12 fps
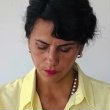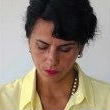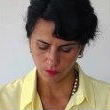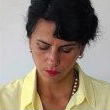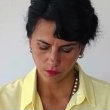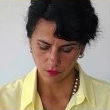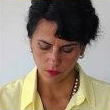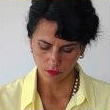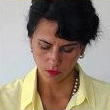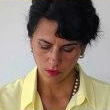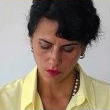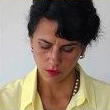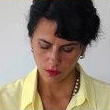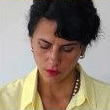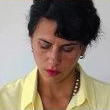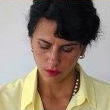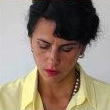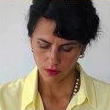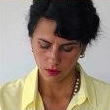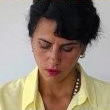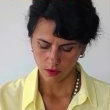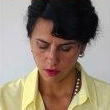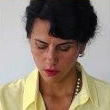No one is speaking in this clip.